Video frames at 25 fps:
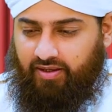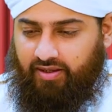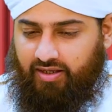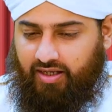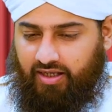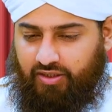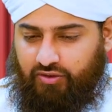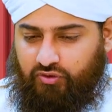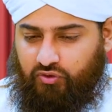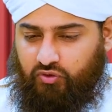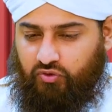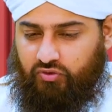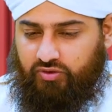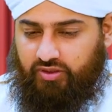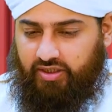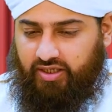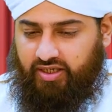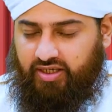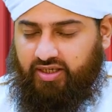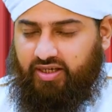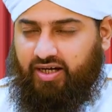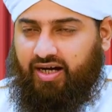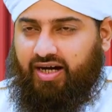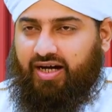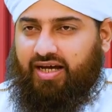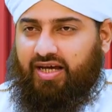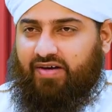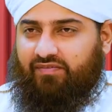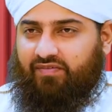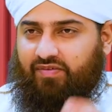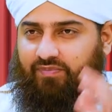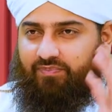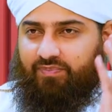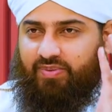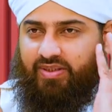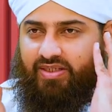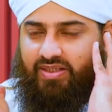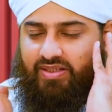And today I have a
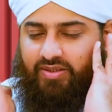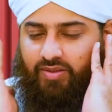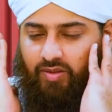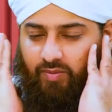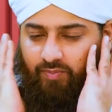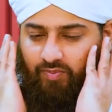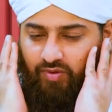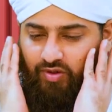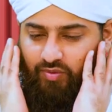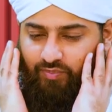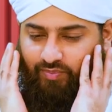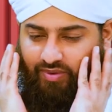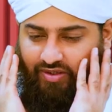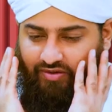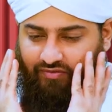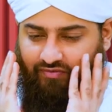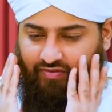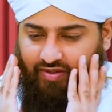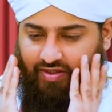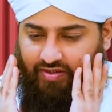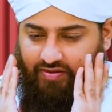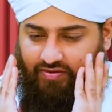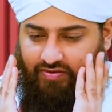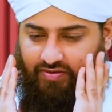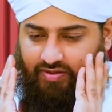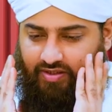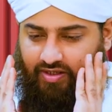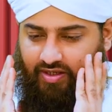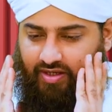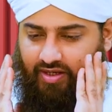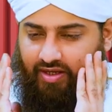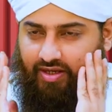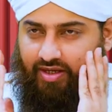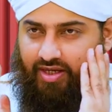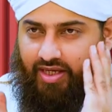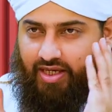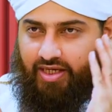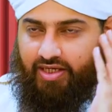beard upon my face,
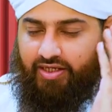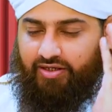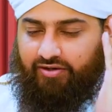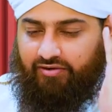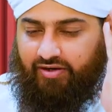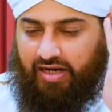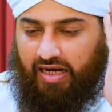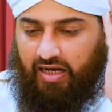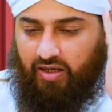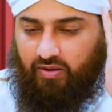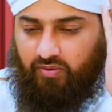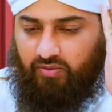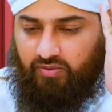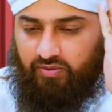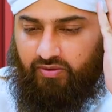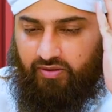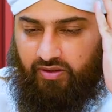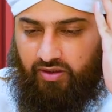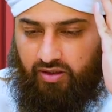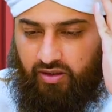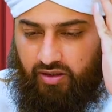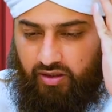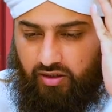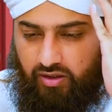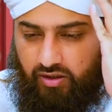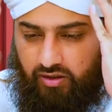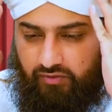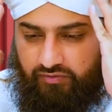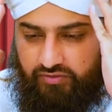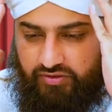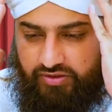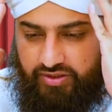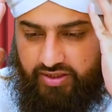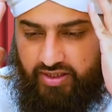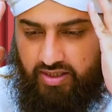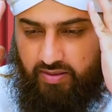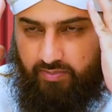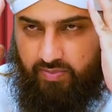a crown of
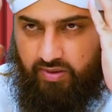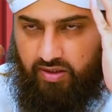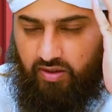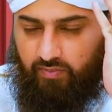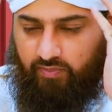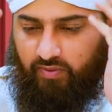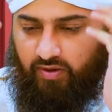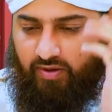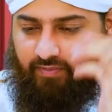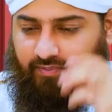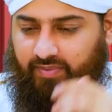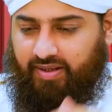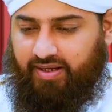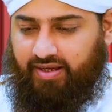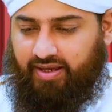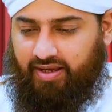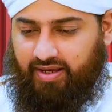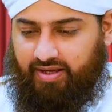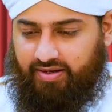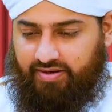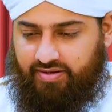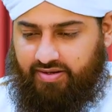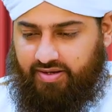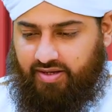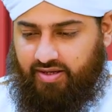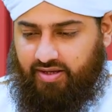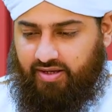turban upon my head,